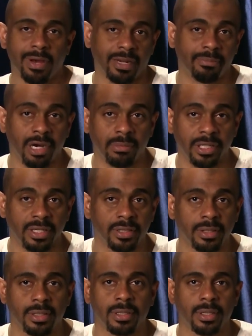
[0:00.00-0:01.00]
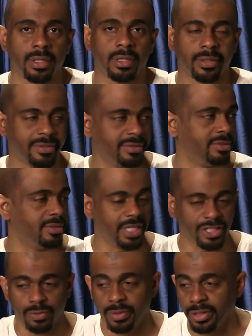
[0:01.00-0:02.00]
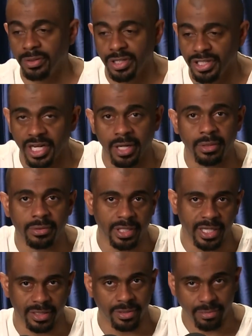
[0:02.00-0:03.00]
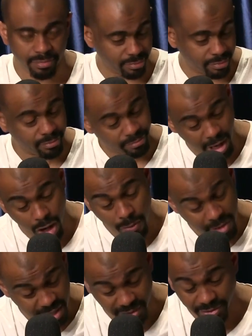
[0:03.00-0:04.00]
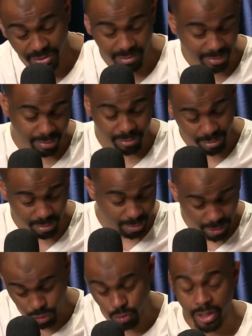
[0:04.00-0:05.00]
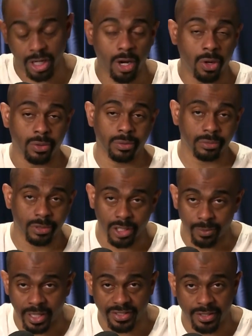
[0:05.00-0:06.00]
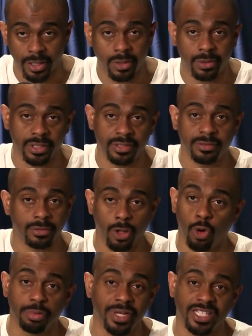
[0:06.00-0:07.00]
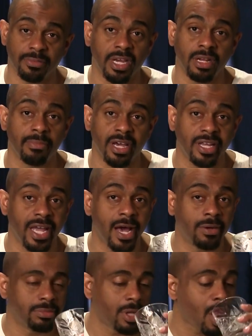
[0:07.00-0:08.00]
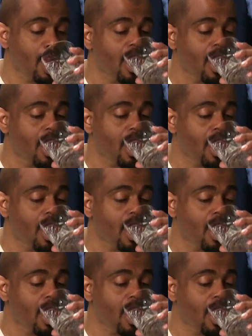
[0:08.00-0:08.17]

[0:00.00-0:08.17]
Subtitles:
by the public. Unless you want to go to jail, then by all means, streak on, get arrested on, and hope you got somebody to bail you out.